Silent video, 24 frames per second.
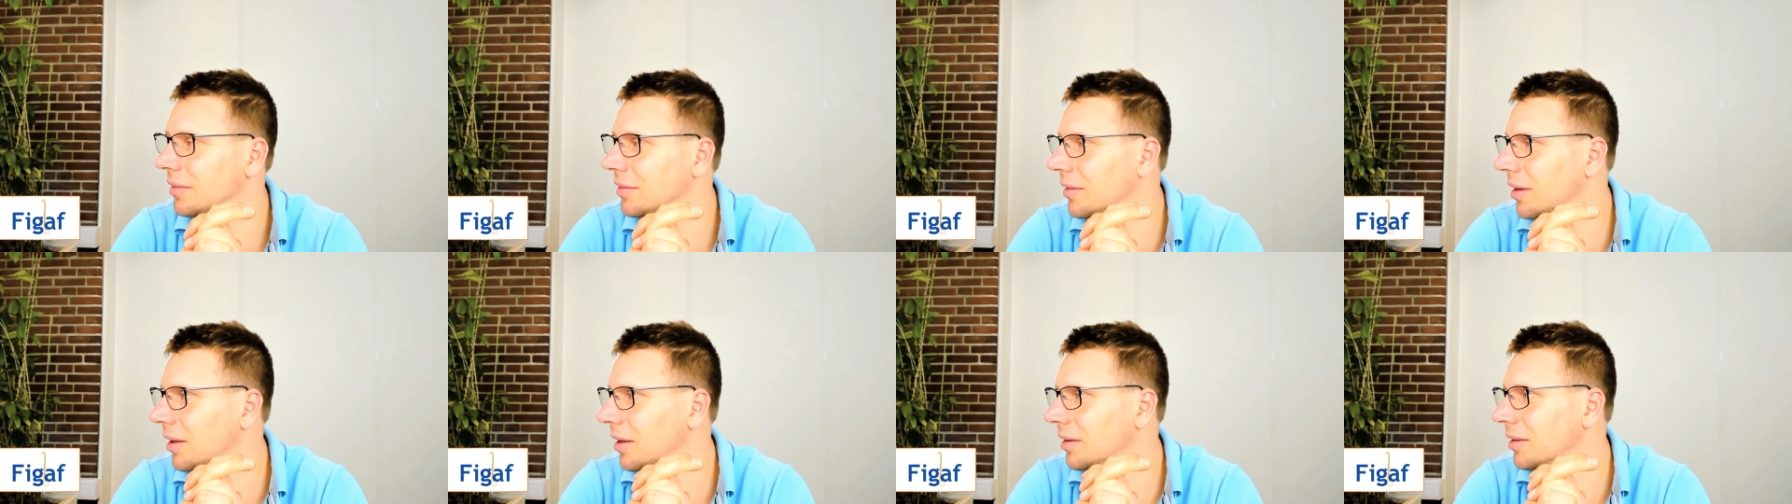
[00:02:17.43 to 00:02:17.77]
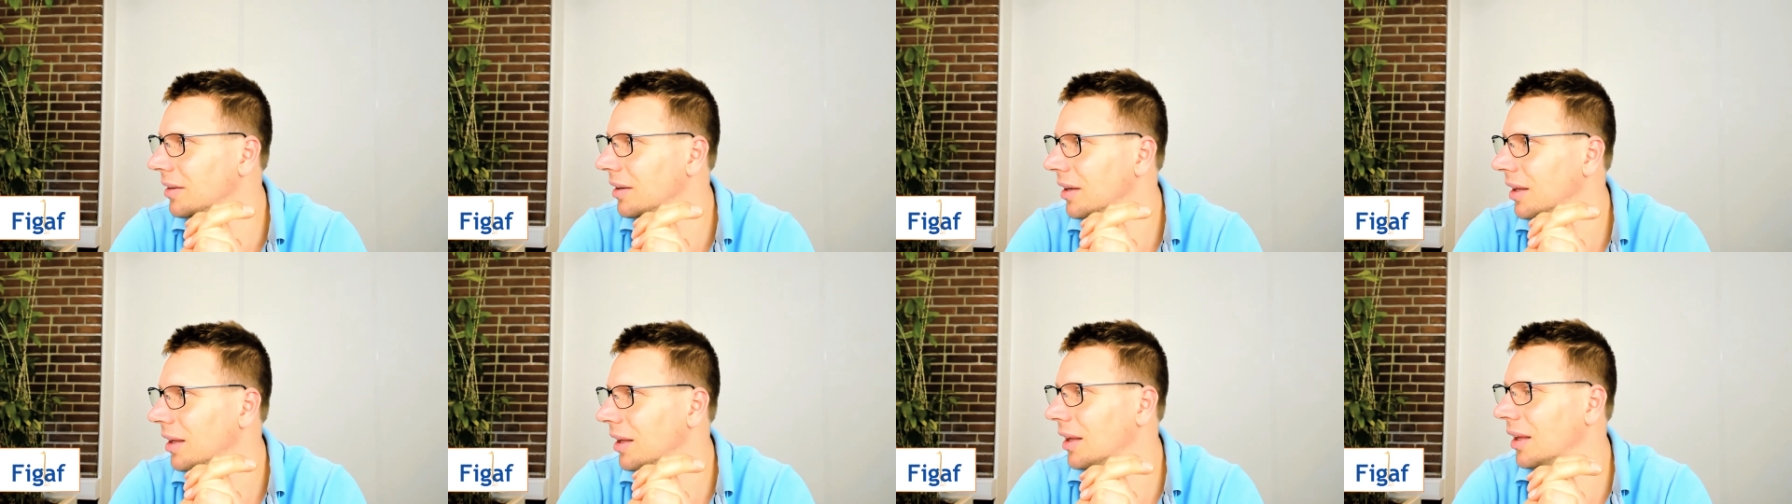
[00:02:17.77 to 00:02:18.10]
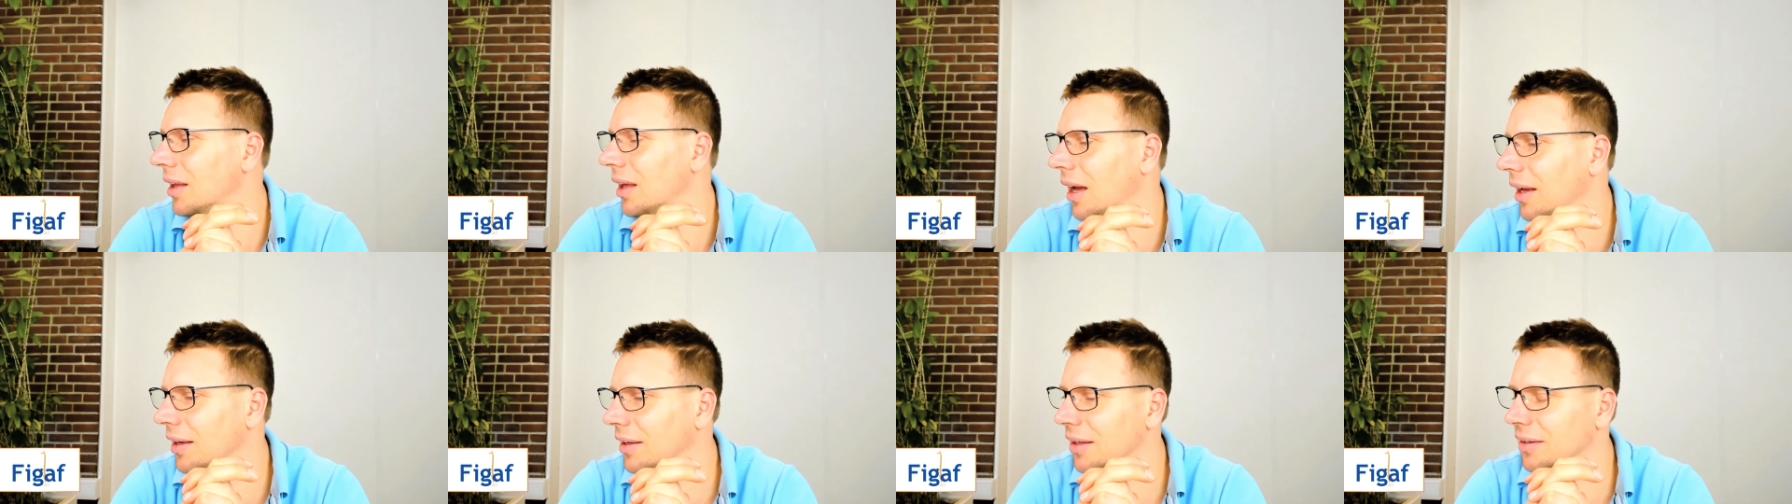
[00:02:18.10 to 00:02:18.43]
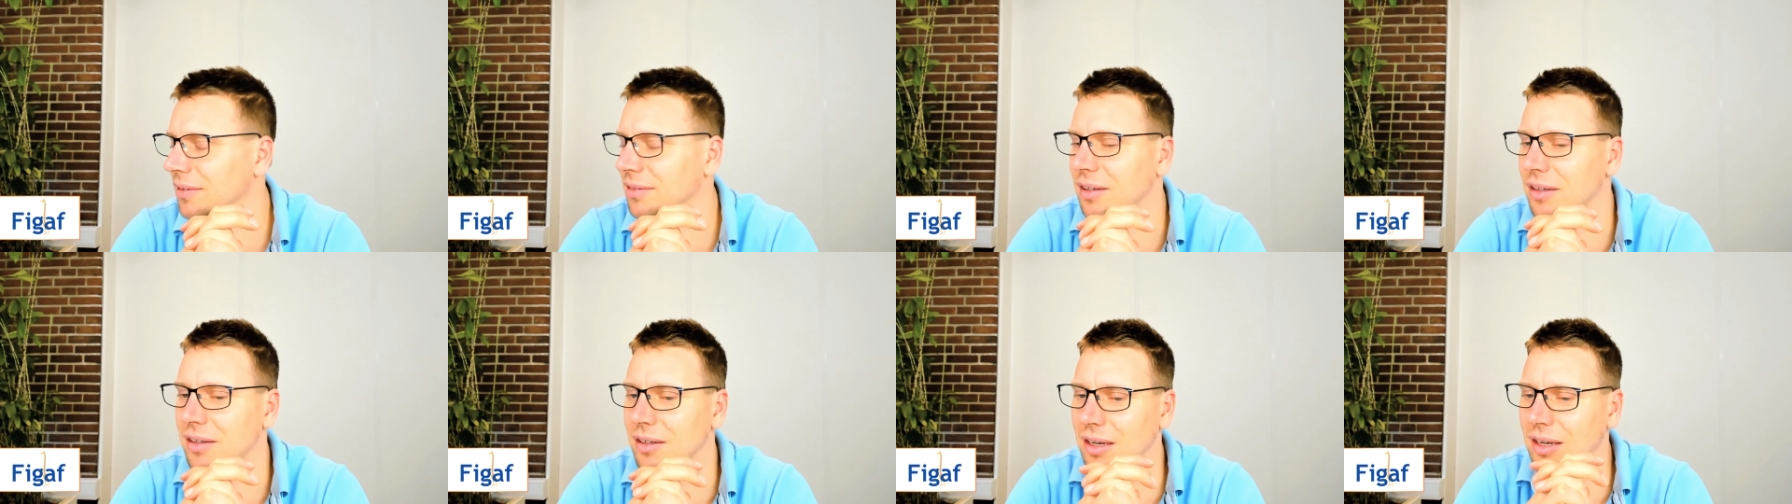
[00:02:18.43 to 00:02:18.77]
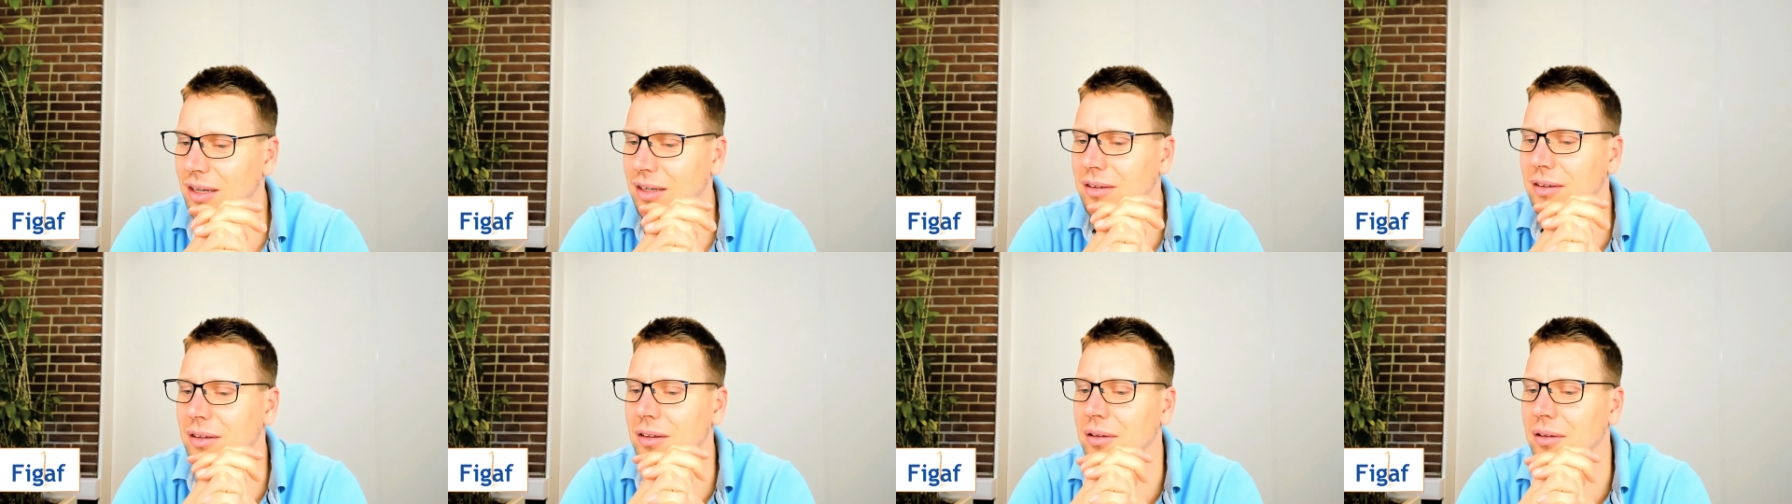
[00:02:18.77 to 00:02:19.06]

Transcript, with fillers: In, I guess in, in